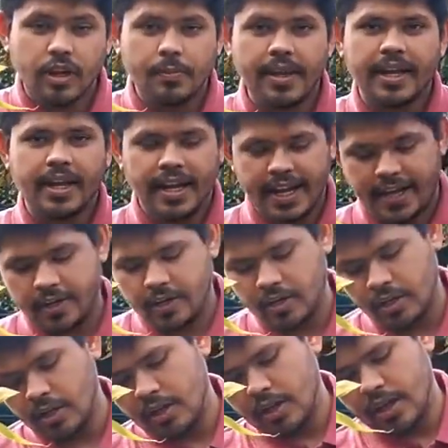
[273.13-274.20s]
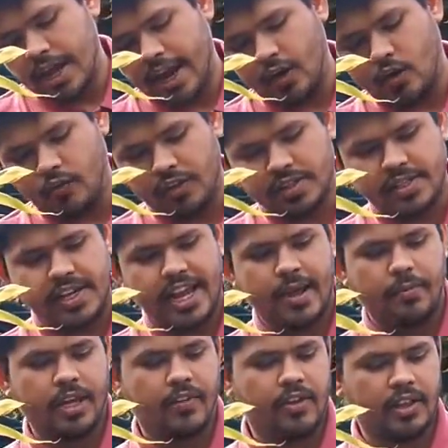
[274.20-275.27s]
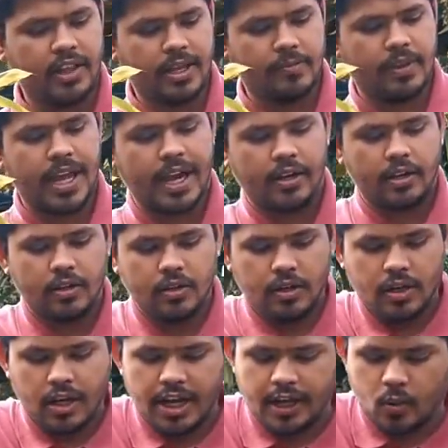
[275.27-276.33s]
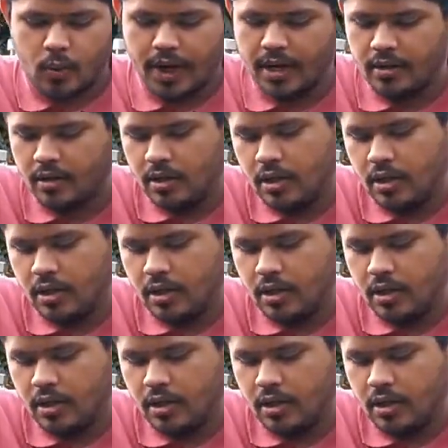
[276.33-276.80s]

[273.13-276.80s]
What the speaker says: will be cleaned, and obviously I'm giving them that liquid,